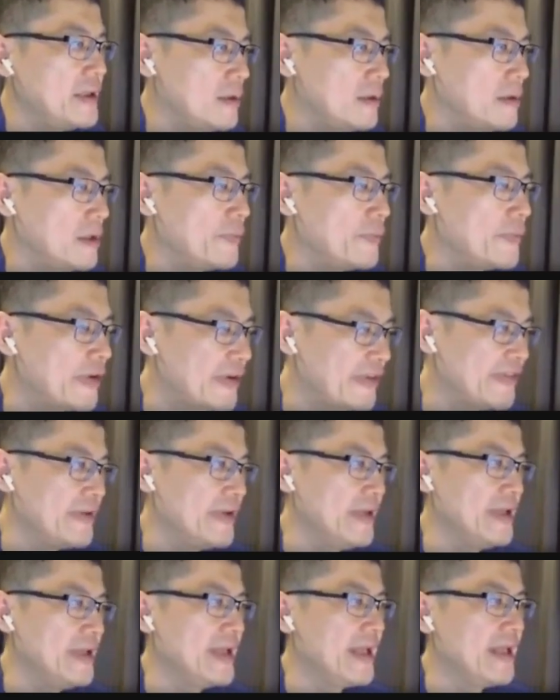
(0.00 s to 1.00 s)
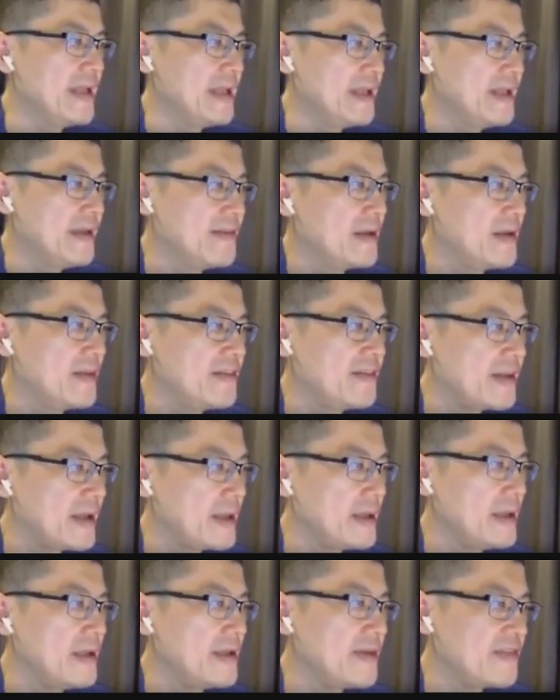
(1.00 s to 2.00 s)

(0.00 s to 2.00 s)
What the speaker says: The person that is selling the